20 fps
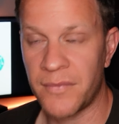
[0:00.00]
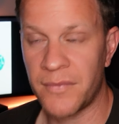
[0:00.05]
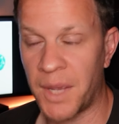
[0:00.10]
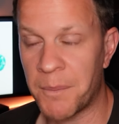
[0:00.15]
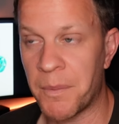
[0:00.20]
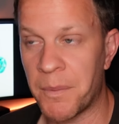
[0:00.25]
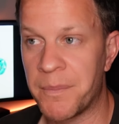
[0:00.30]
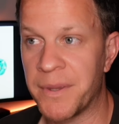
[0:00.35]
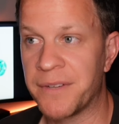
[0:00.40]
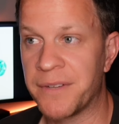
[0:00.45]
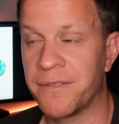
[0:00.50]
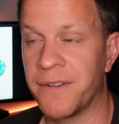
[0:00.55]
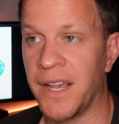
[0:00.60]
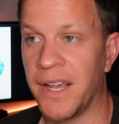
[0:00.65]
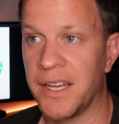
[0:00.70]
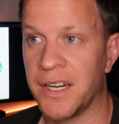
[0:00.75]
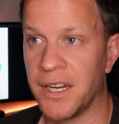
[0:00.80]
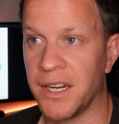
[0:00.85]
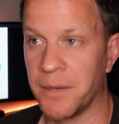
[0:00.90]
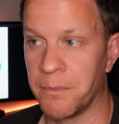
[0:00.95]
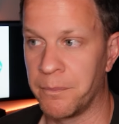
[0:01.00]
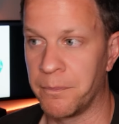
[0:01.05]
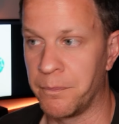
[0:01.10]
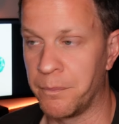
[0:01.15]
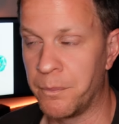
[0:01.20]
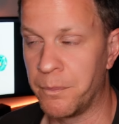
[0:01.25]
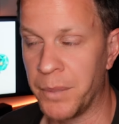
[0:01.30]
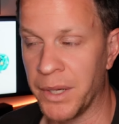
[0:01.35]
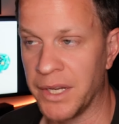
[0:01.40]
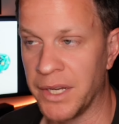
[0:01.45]
I'm a big fan and a
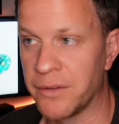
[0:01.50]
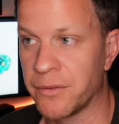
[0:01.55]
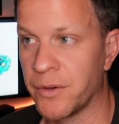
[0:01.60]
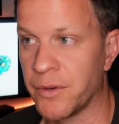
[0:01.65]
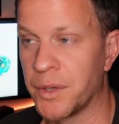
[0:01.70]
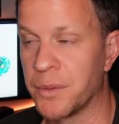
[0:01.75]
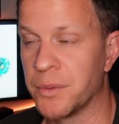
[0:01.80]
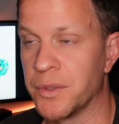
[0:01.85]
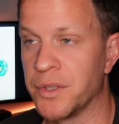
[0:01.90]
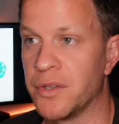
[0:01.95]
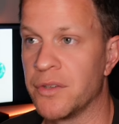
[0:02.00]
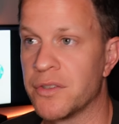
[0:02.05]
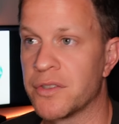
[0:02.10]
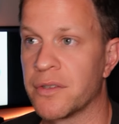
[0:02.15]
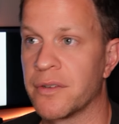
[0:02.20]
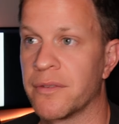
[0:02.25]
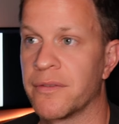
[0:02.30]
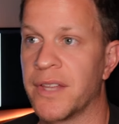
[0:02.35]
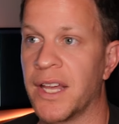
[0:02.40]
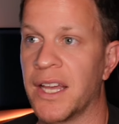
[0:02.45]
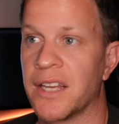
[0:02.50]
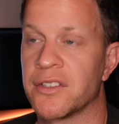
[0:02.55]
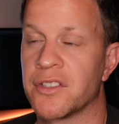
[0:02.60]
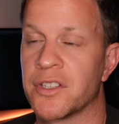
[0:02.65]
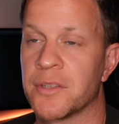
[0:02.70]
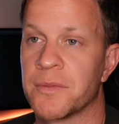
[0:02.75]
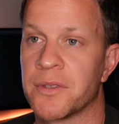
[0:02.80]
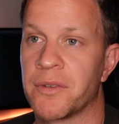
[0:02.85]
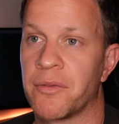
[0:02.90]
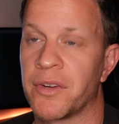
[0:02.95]
big frequent user of that in
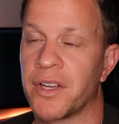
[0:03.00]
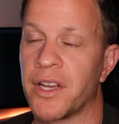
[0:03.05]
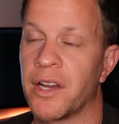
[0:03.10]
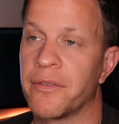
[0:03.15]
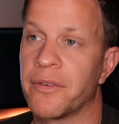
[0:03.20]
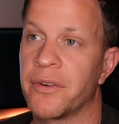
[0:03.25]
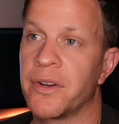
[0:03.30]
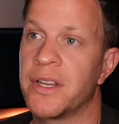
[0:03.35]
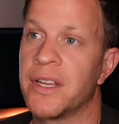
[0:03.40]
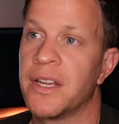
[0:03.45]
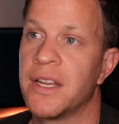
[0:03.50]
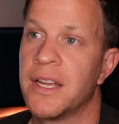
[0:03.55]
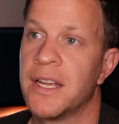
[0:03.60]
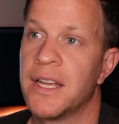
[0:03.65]
terms of recovery,